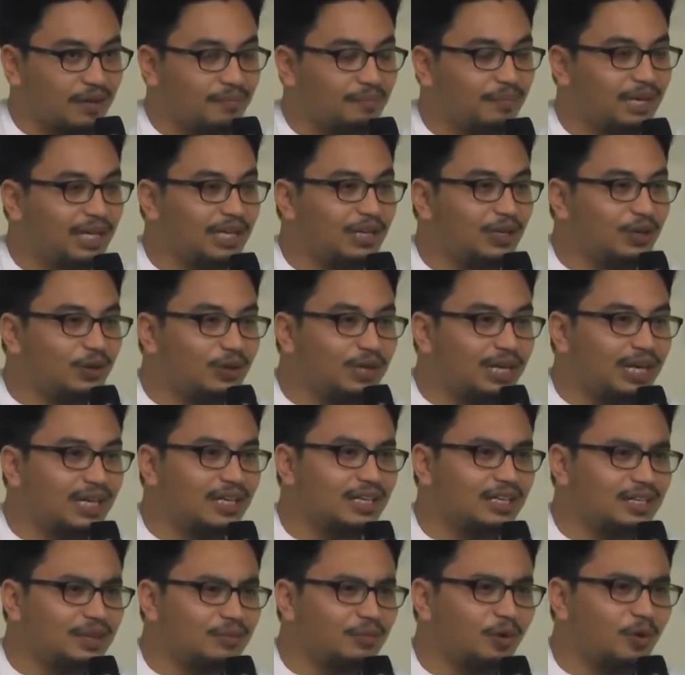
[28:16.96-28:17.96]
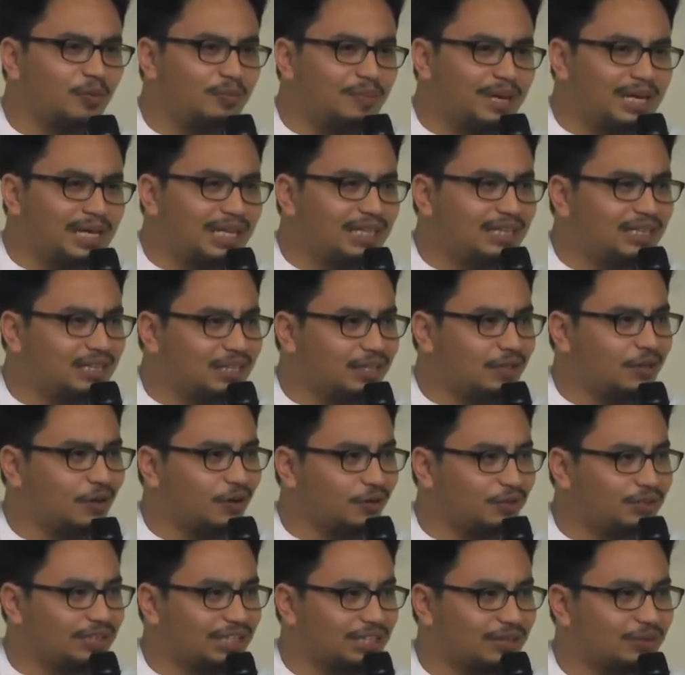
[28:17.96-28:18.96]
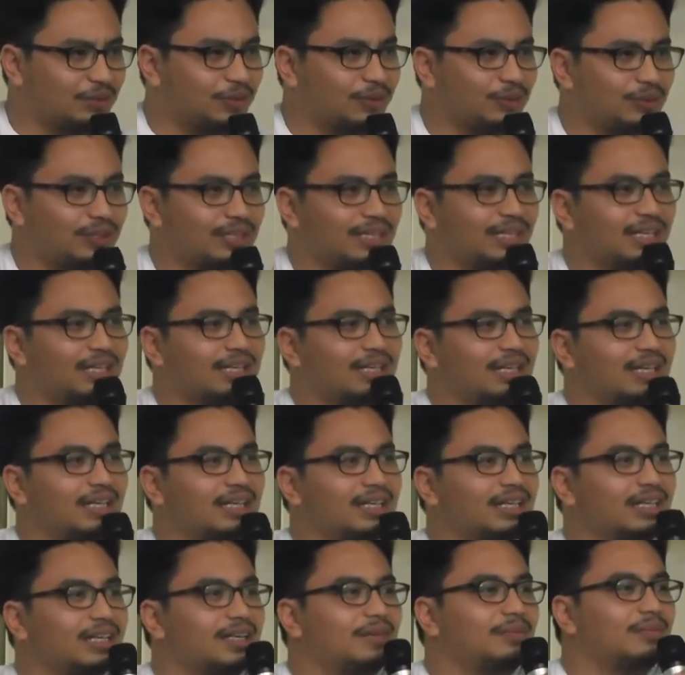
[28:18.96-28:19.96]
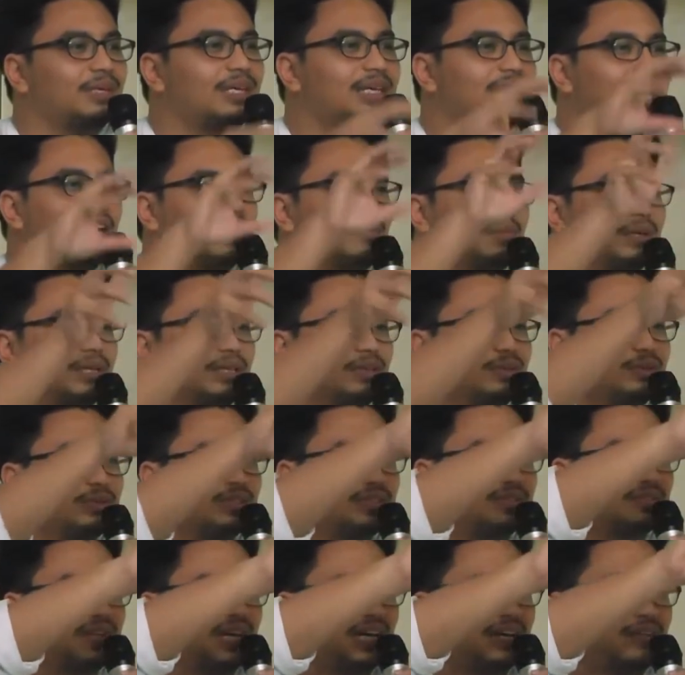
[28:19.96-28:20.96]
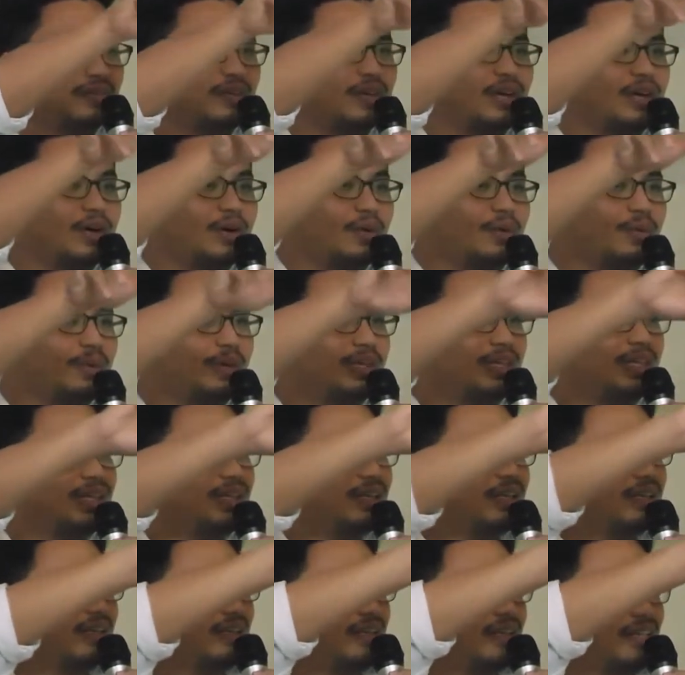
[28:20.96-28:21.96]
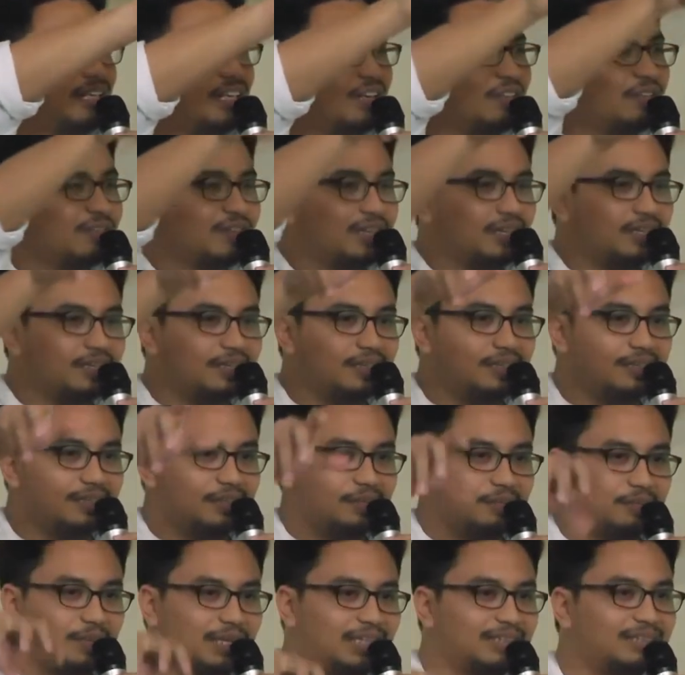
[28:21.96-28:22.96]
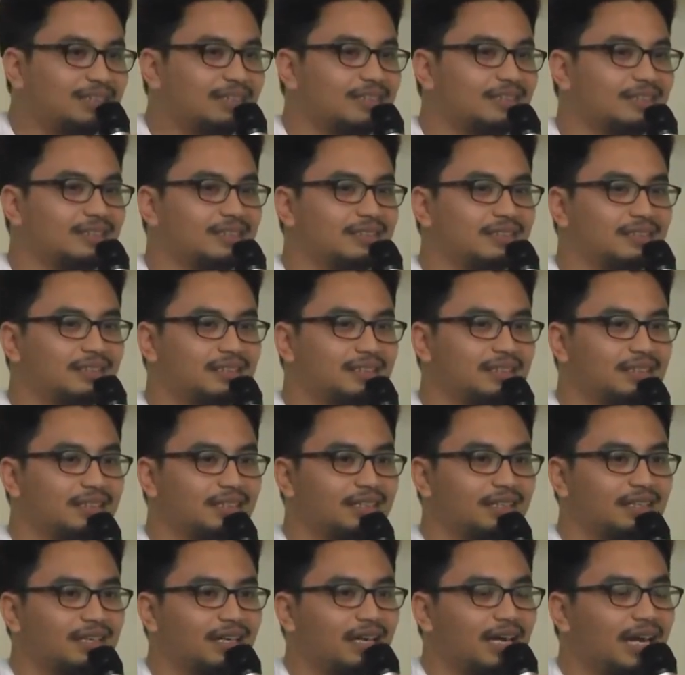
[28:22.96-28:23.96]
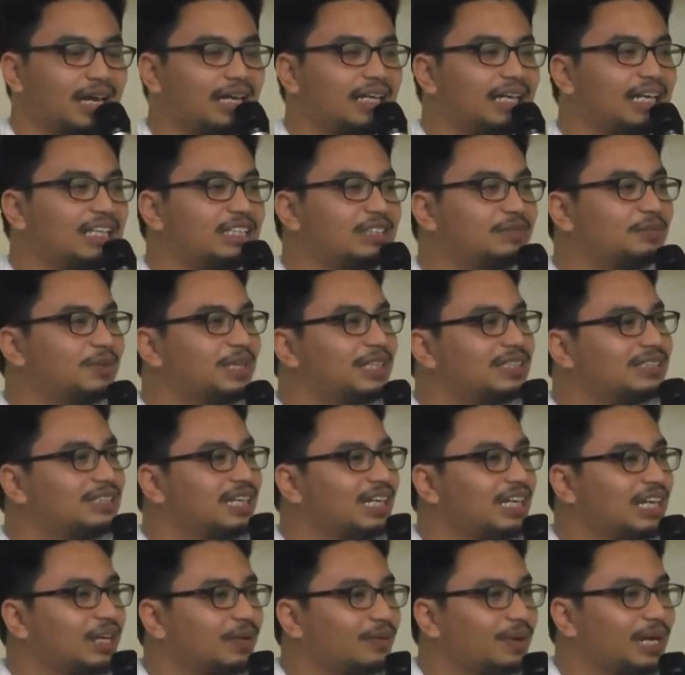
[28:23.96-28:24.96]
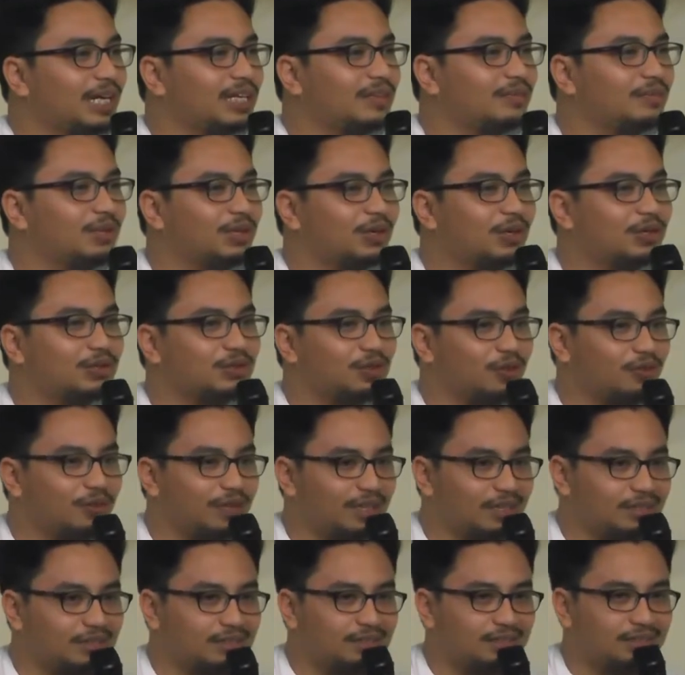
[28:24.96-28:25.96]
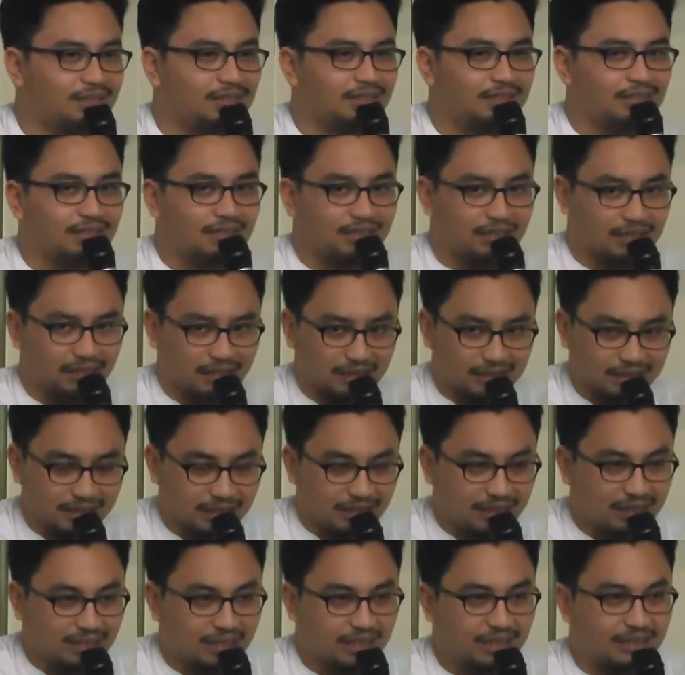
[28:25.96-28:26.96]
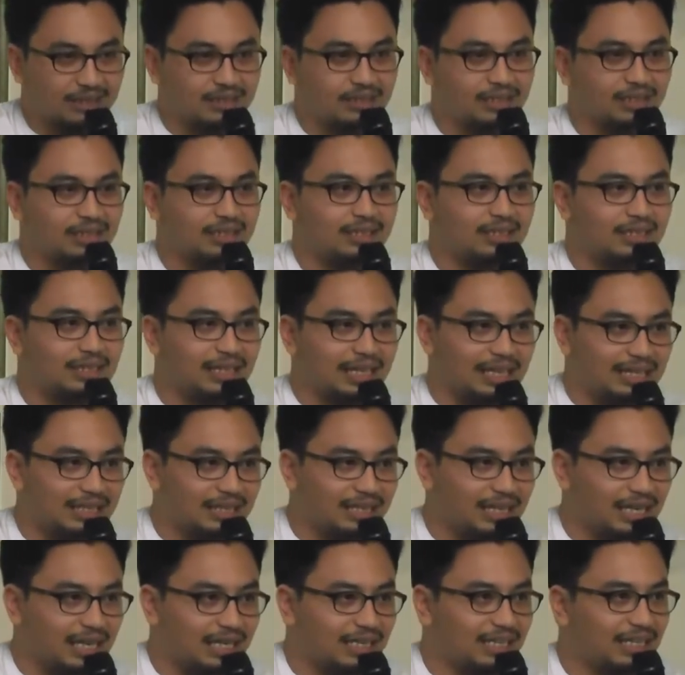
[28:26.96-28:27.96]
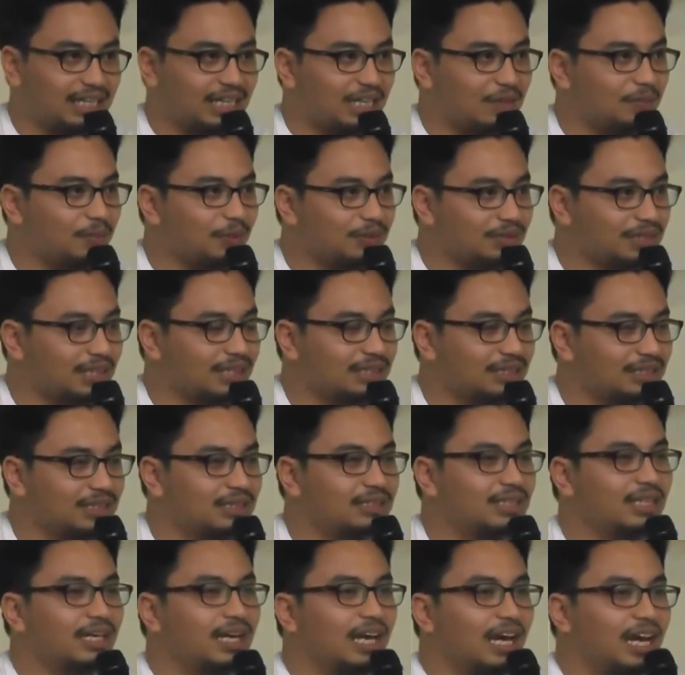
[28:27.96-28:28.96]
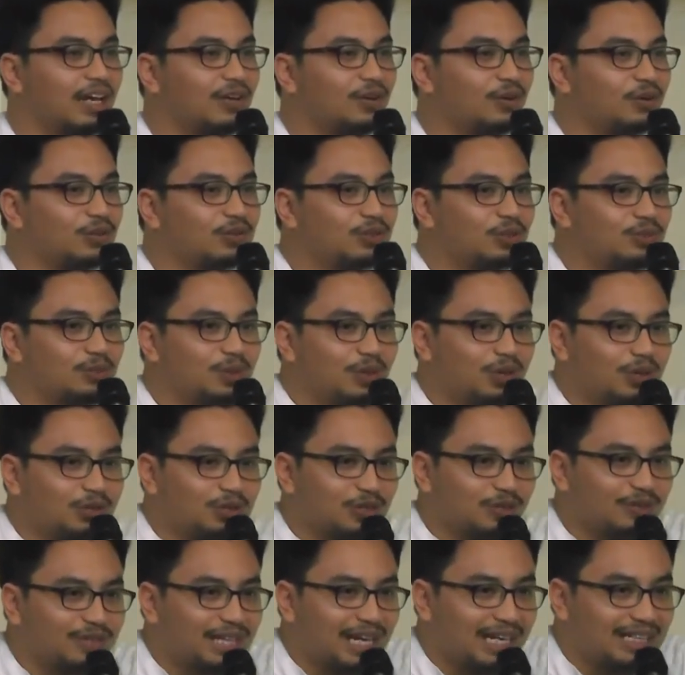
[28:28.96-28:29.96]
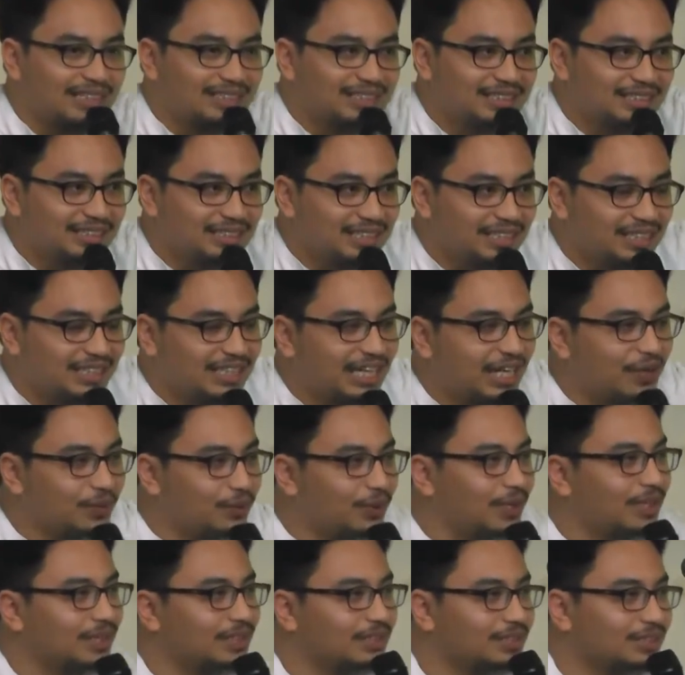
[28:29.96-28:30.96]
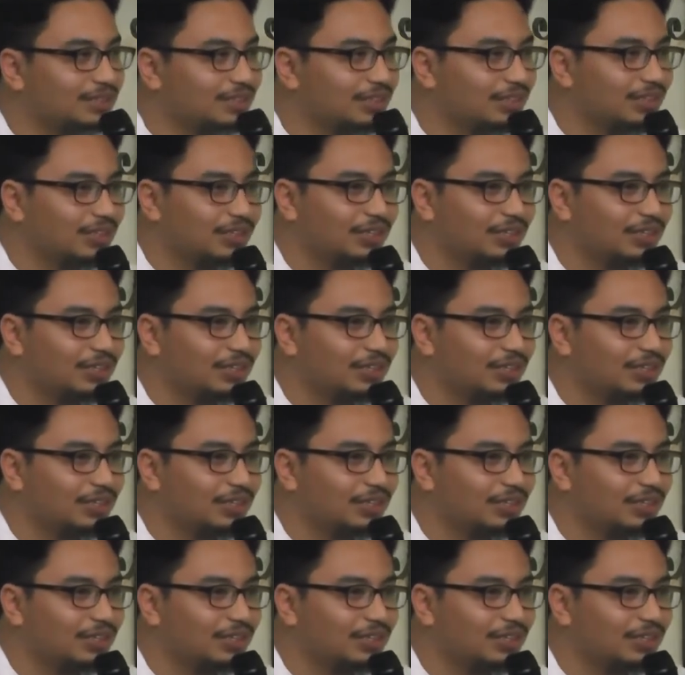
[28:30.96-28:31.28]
But look at the mobility of Sheikh Nuruddin Al-Raniri being able to survive within different places. And each place that he went, because of his genius, the intellect that he possesses, and also because of the existing networks.